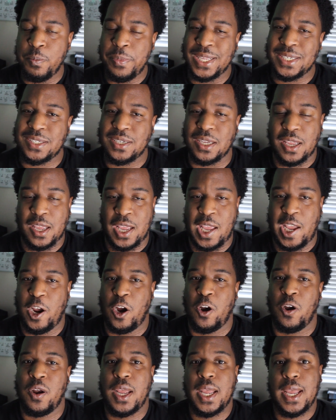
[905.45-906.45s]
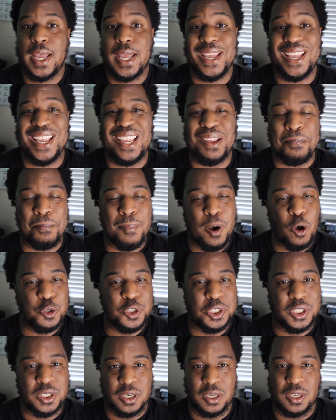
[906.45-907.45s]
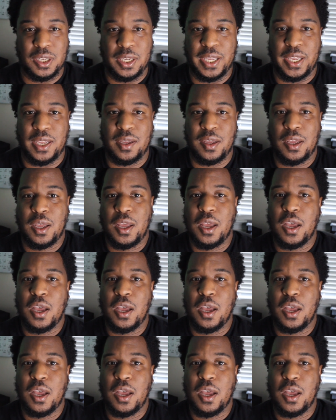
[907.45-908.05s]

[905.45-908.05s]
me to care emotionally